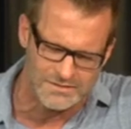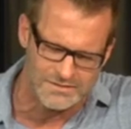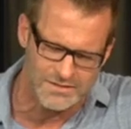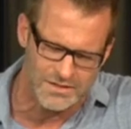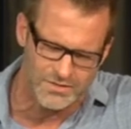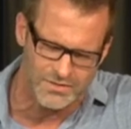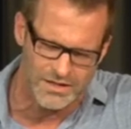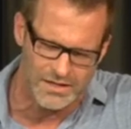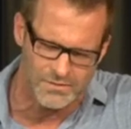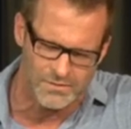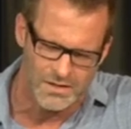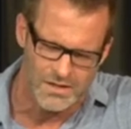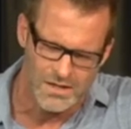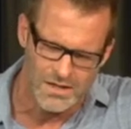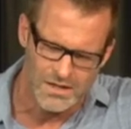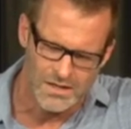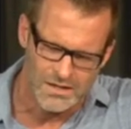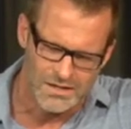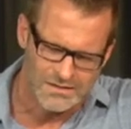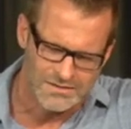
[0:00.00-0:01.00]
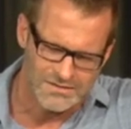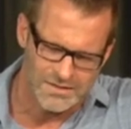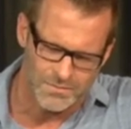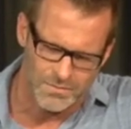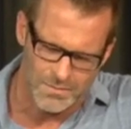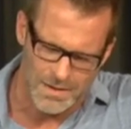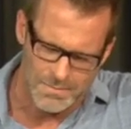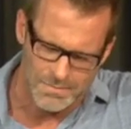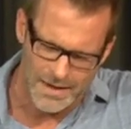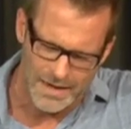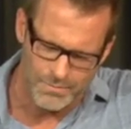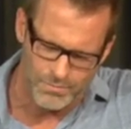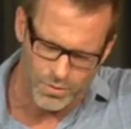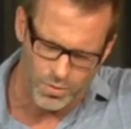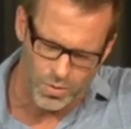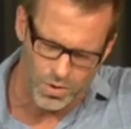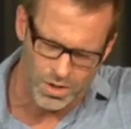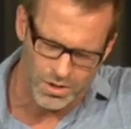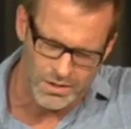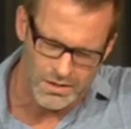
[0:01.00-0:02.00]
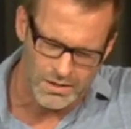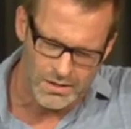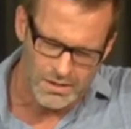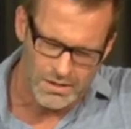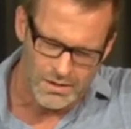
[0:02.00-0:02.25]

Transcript: this the other day, some of my paperwork.